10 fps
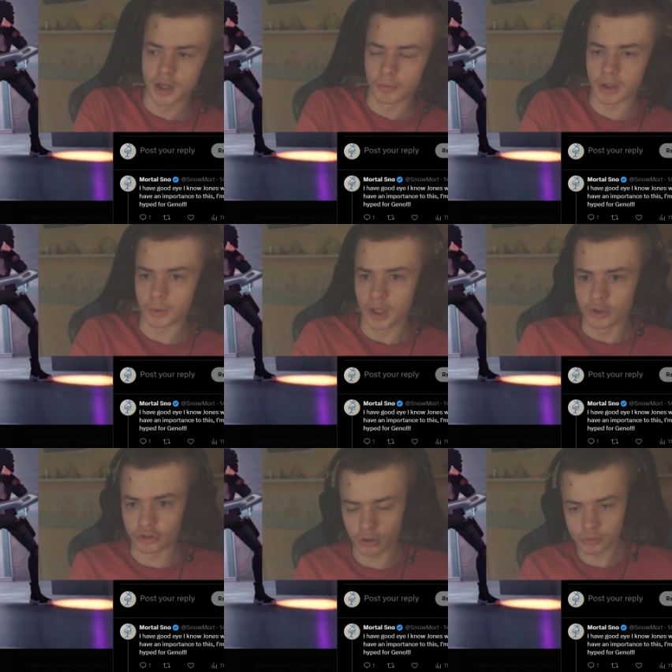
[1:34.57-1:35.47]
Well,
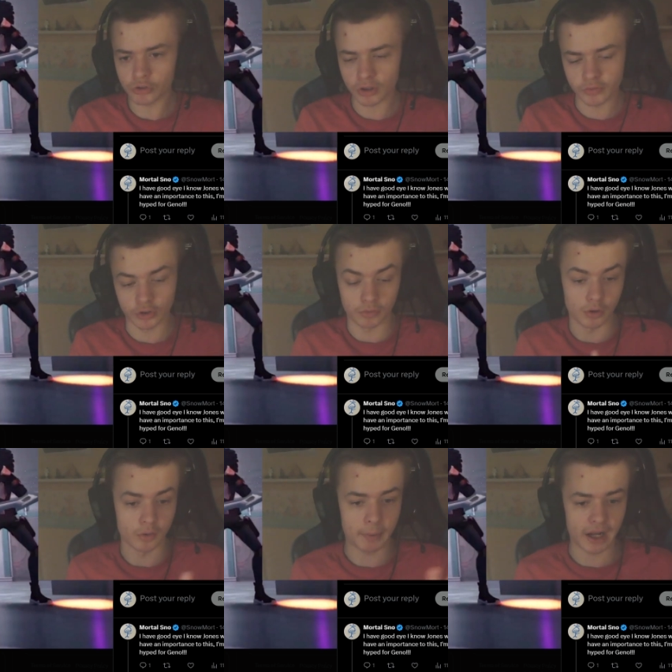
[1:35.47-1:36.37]
Jones, if you don't
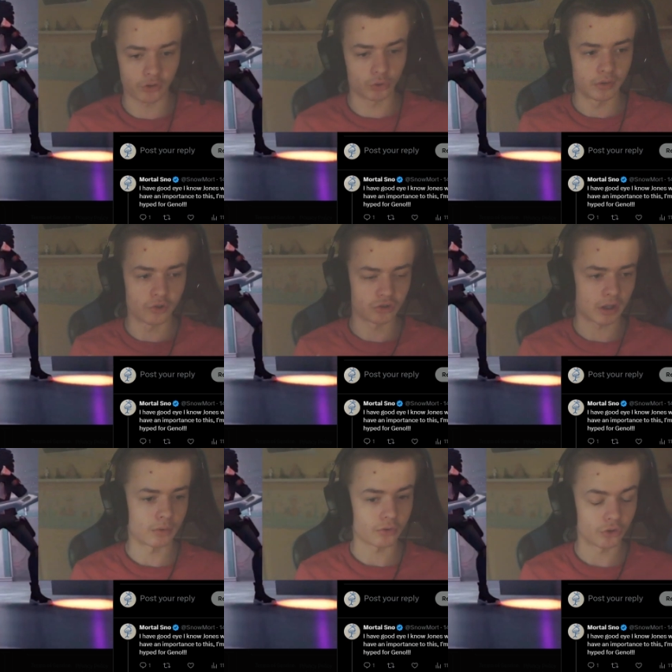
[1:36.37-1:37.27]
know, the backstory of
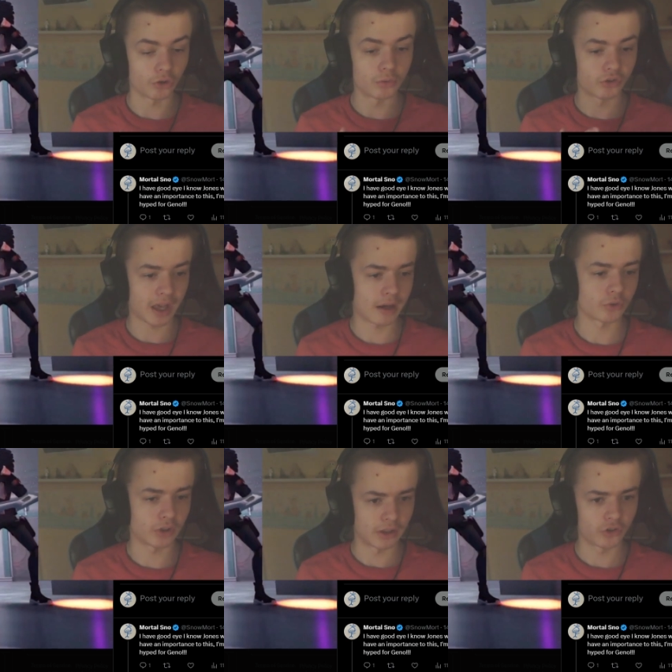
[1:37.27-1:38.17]
the Jones cow
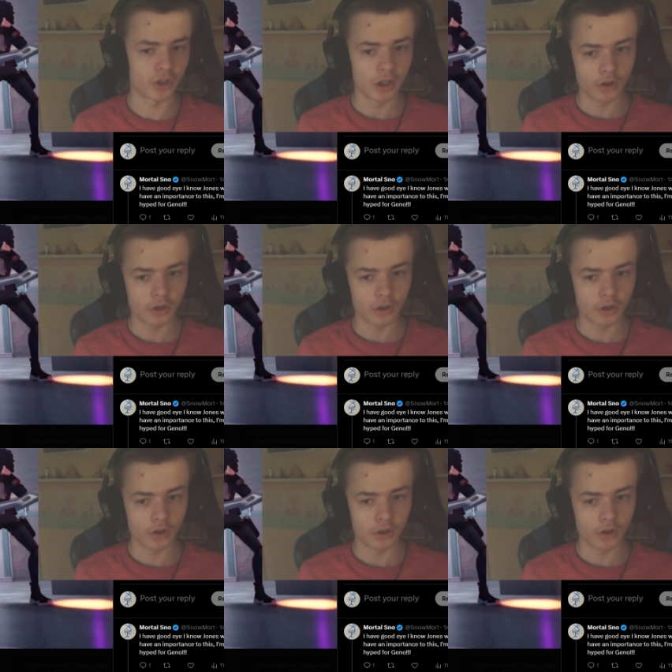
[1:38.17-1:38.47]
skin is...